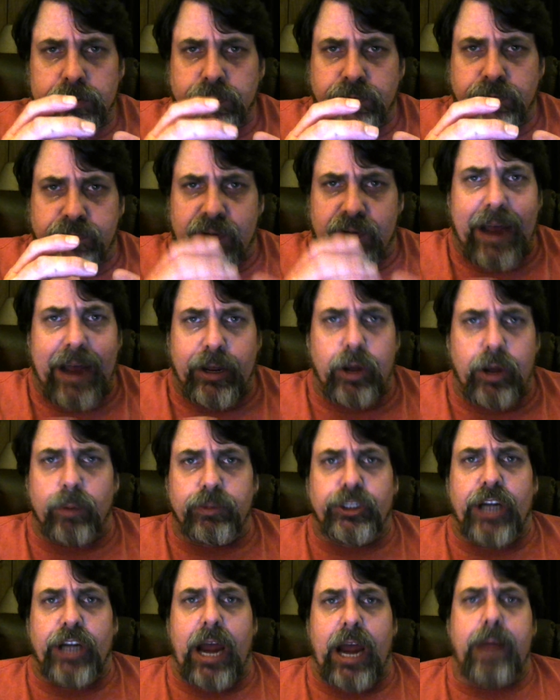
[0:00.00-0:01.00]
vacuum
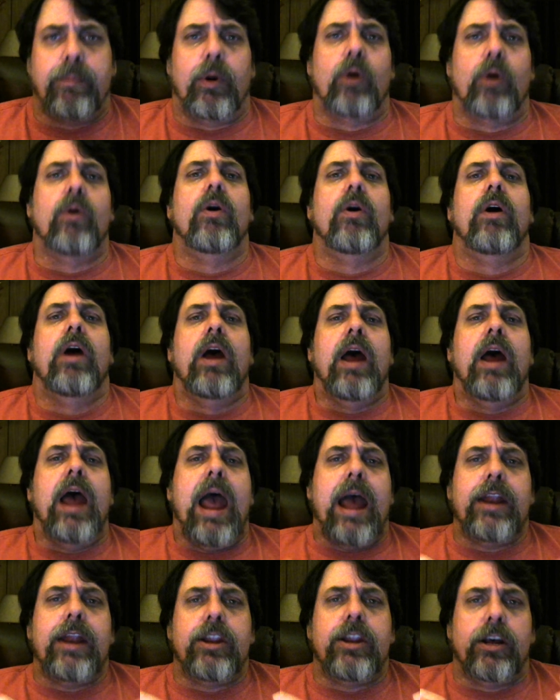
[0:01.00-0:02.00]
chamber
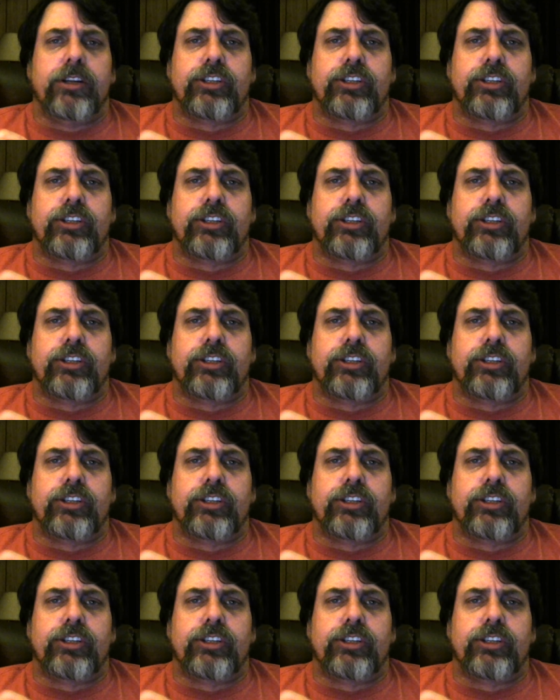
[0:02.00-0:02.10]
and you